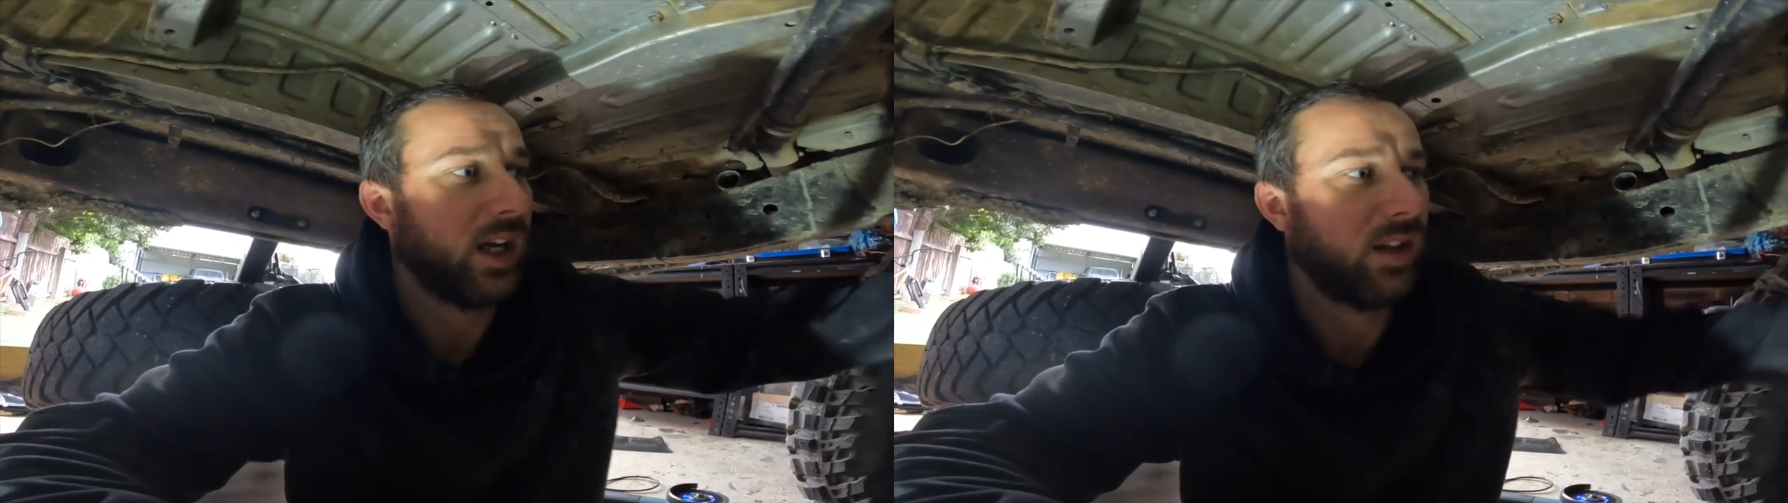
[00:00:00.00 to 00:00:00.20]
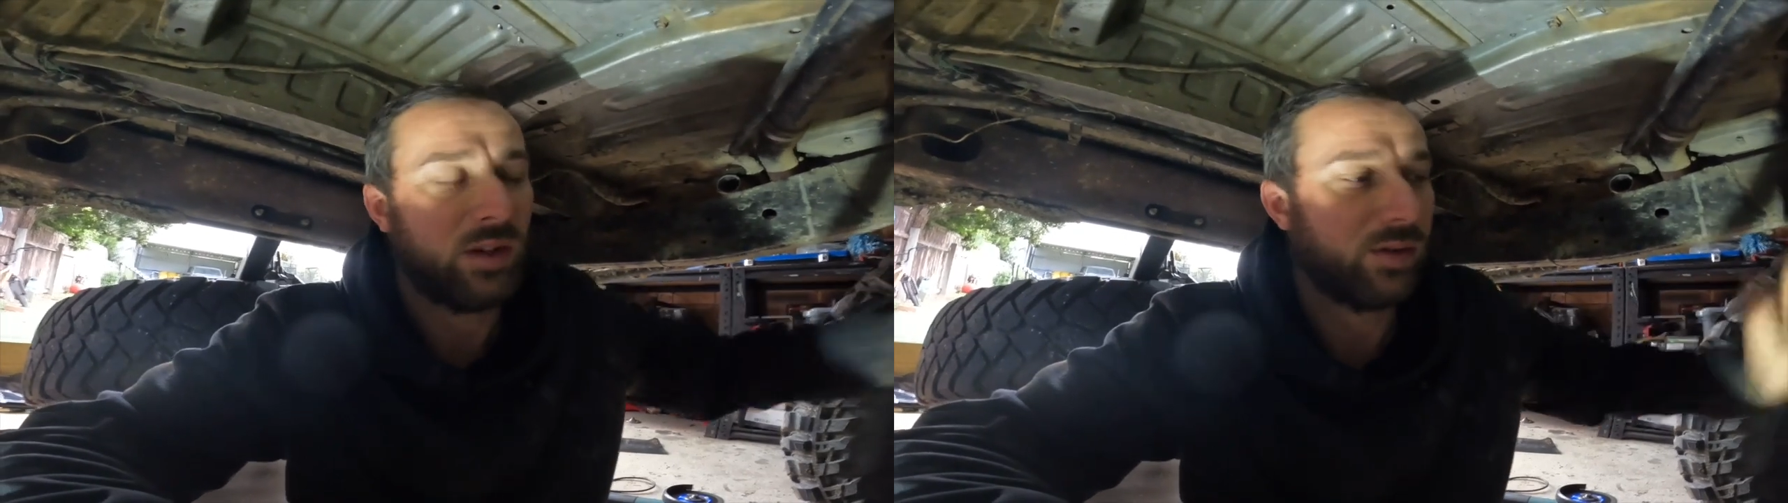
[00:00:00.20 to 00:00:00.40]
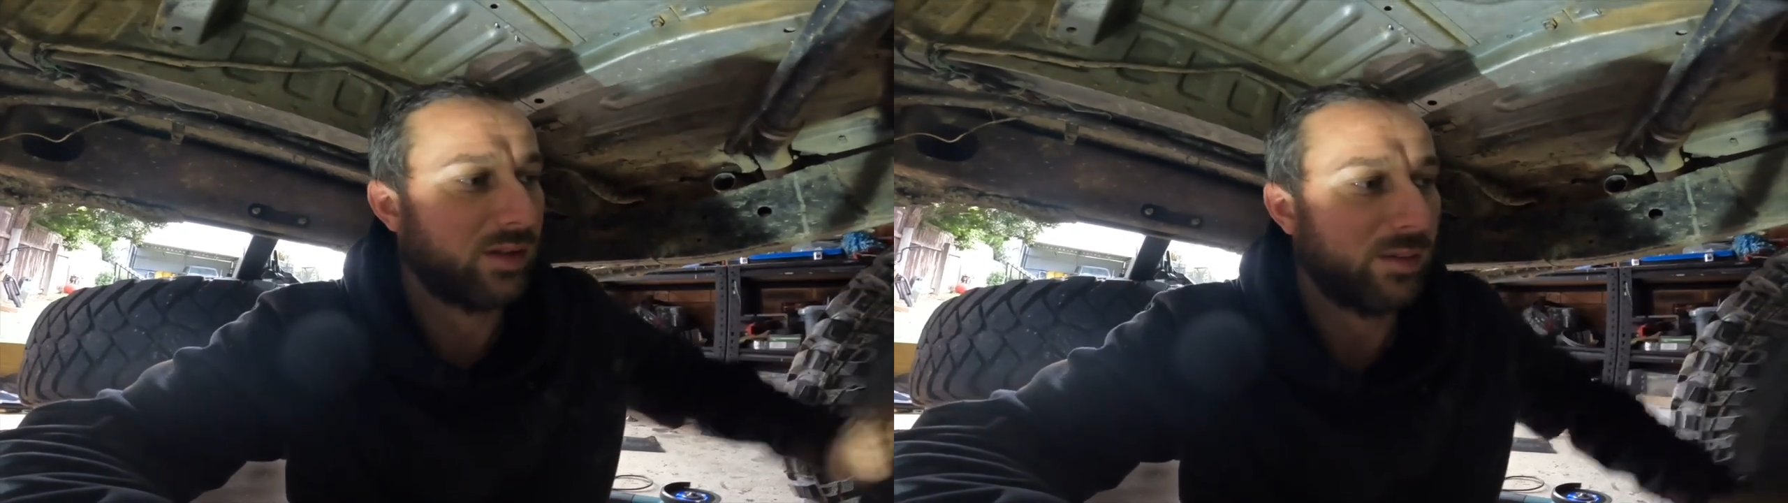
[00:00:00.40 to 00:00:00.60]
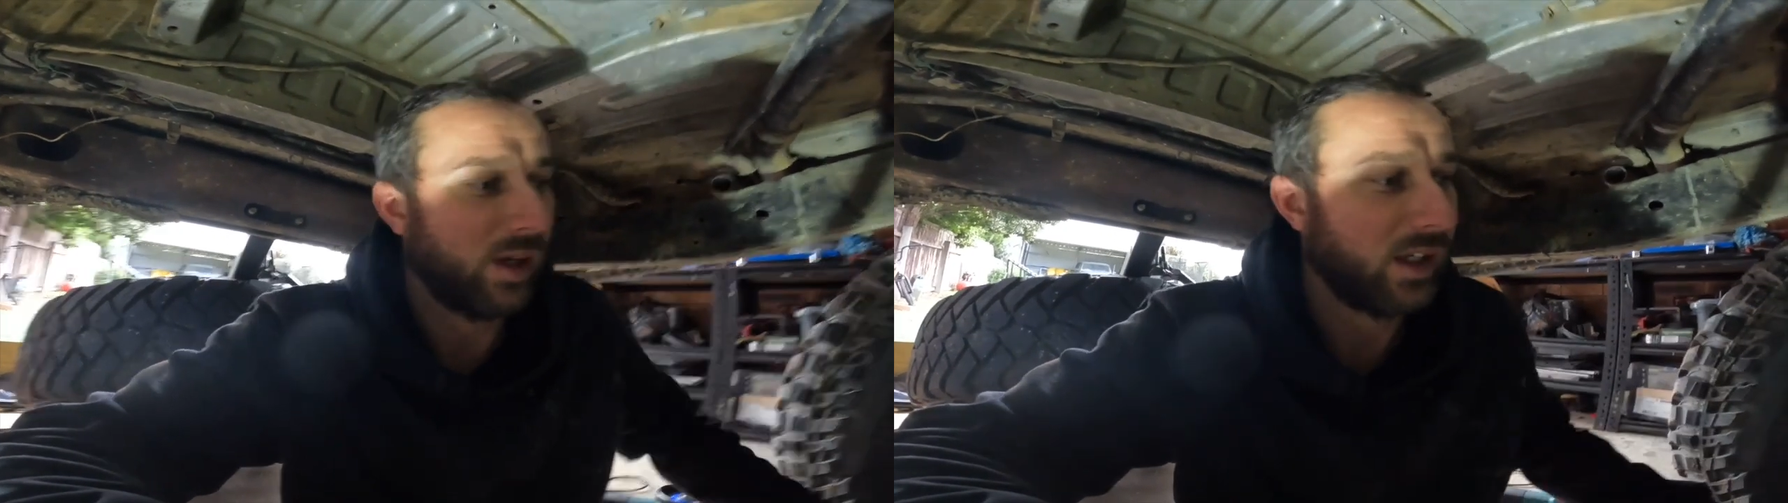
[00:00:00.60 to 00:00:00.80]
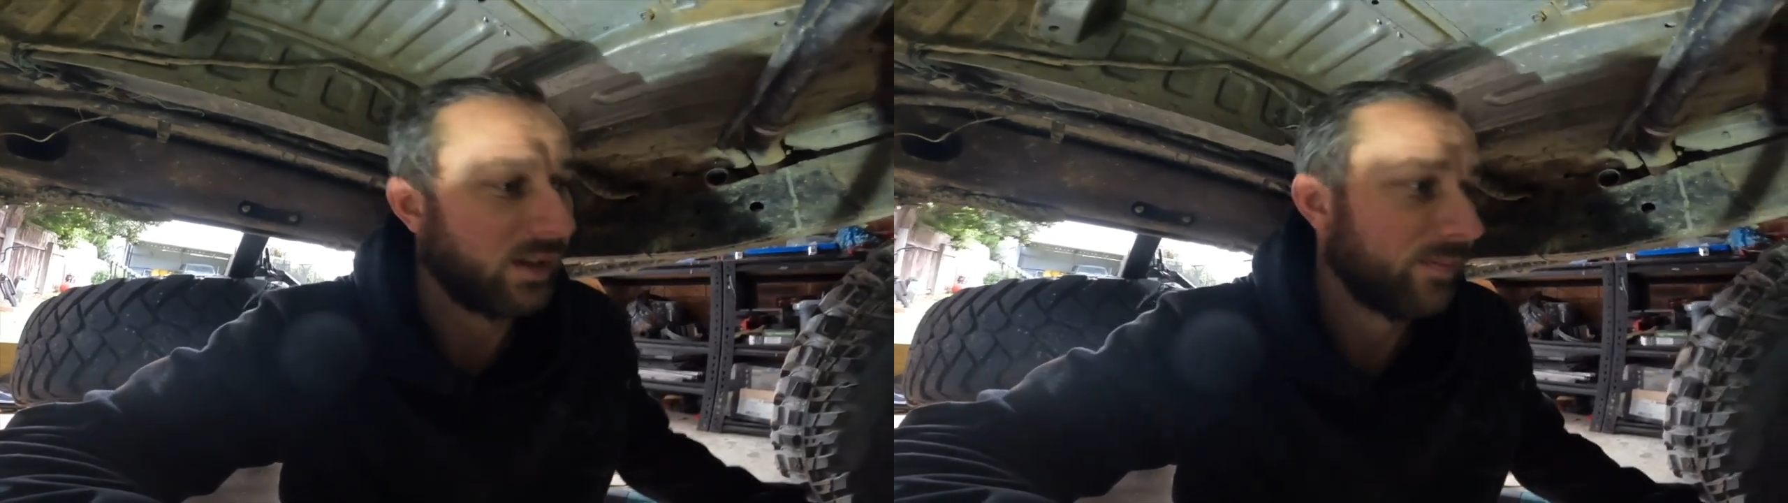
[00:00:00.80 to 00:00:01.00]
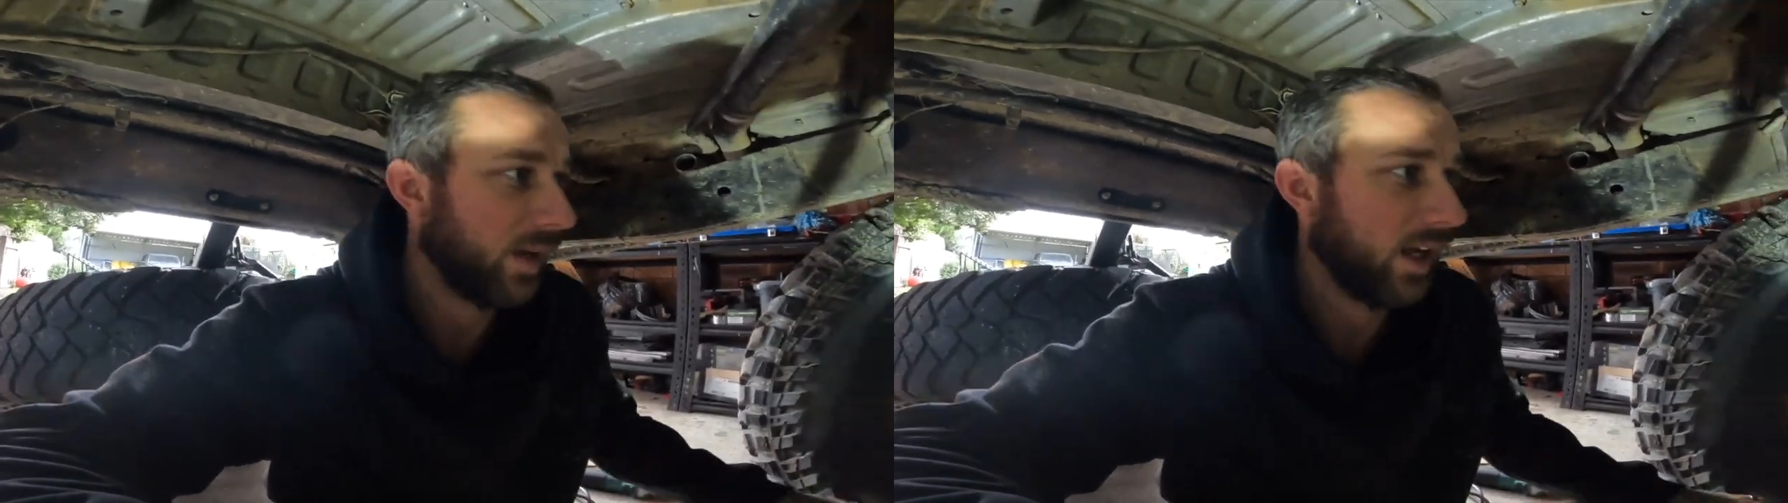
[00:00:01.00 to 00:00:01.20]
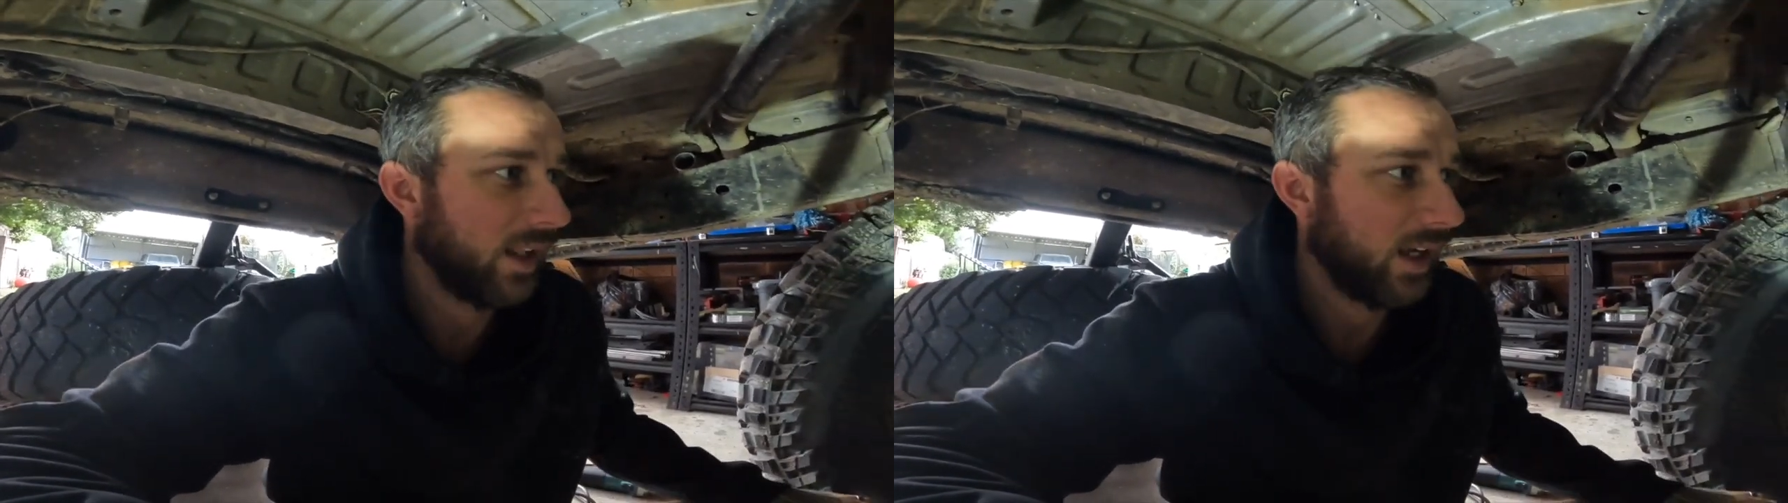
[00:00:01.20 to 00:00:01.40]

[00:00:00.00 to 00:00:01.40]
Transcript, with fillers: and it looks to be about